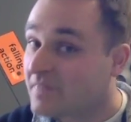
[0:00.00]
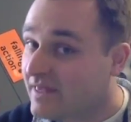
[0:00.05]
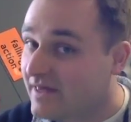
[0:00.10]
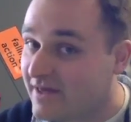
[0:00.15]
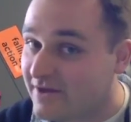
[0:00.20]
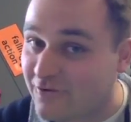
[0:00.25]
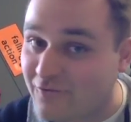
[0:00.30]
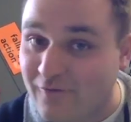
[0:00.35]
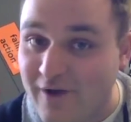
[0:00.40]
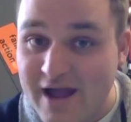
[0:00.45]

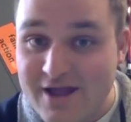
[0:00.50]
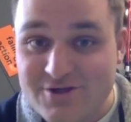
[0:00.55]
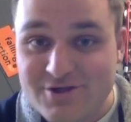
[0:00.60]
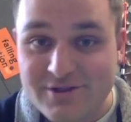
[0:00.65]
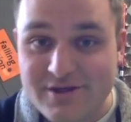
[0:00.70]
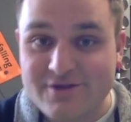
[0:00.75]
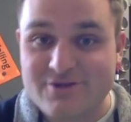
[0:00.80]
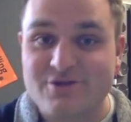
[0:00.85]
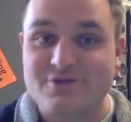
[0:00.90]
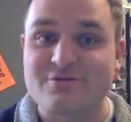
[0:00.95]

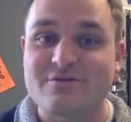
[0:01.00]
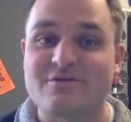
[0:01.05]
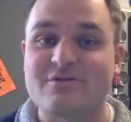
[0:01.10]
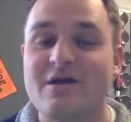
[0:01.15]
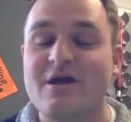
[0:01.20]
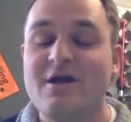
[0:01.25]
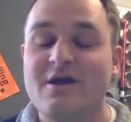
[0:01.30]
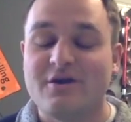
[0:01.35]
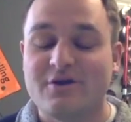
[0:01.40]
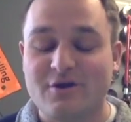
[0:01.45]
Congratulations
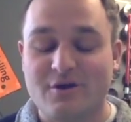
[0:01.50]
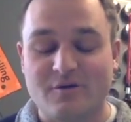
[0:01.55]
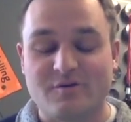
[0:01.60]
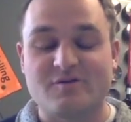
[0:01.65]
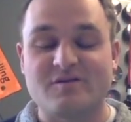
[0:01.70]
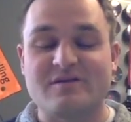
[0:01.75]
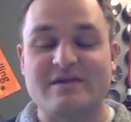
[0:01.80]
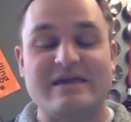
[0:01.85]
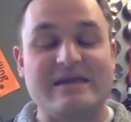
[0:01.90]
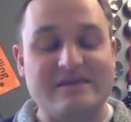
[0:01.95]

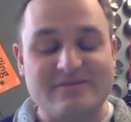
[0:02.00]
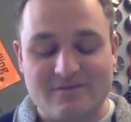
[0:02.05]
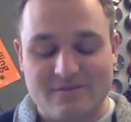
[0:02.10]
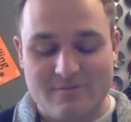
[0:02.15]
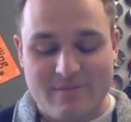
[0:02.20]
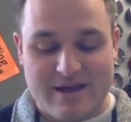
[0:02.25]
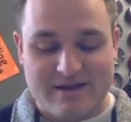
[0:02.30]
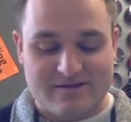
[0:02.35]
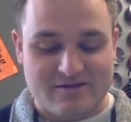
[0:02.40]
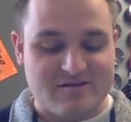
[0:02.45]
goes to Ethan
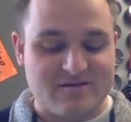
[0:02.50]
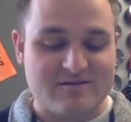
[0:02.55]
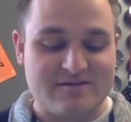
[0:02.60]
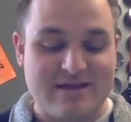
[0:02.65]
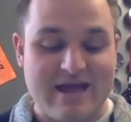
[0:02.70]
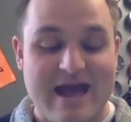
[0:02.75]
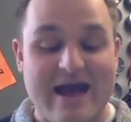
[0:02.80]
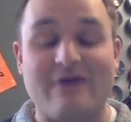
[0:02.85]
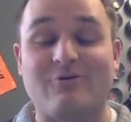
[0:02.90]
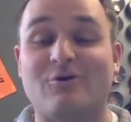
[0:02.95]

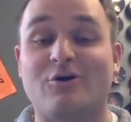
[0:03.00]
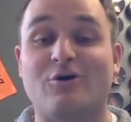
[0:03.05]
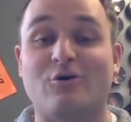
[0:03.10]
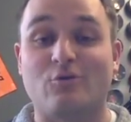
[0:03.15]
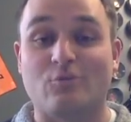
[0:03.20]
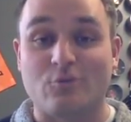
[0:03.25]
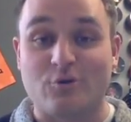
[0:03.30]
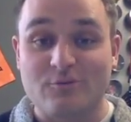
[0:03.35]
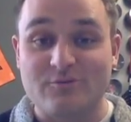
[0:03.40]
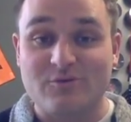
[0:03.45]
Madison, our
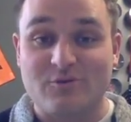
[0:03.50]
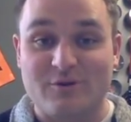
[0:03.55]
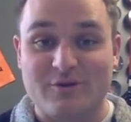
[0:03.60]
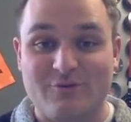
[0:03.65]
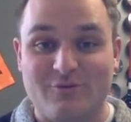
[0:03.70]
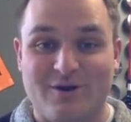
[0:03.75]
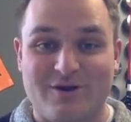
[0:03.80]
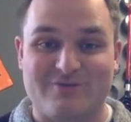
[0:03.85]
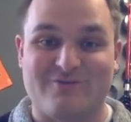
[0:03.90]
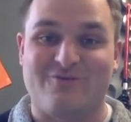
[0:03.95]
Room
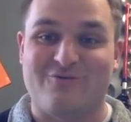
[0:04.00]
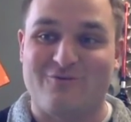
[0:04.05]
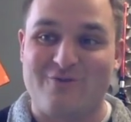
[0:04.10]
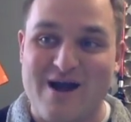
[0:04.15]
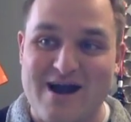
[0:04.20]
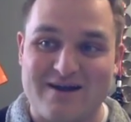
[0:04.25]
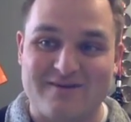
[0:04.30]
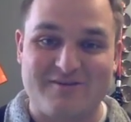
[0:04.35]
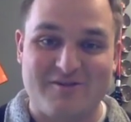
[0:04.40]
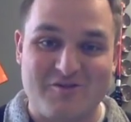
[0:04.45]
21
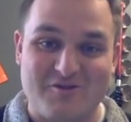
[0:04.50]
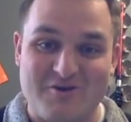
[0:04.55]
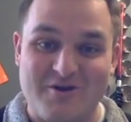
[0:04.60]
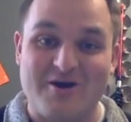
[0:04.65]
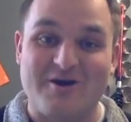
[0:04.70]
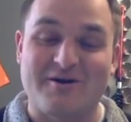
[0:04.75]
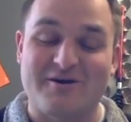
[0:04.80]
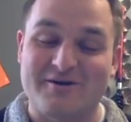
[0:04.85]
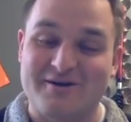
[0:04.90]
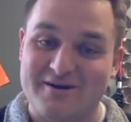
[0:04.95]
Rock
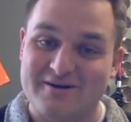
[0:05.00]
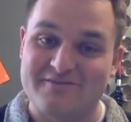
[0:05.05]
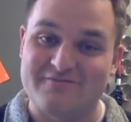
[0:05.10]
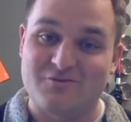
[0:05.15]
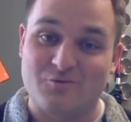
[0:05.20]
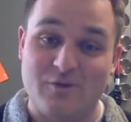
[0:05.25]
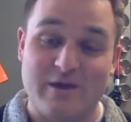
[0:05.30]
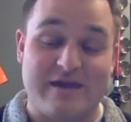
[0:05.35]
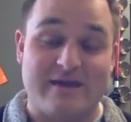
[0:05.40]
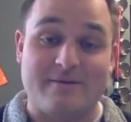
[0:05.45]
Star of
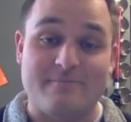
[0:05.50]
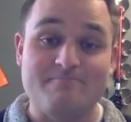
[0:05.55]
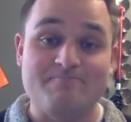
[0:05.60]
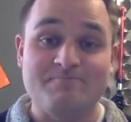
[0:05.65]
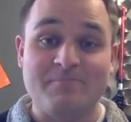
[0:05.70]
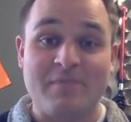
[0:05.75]
the Week.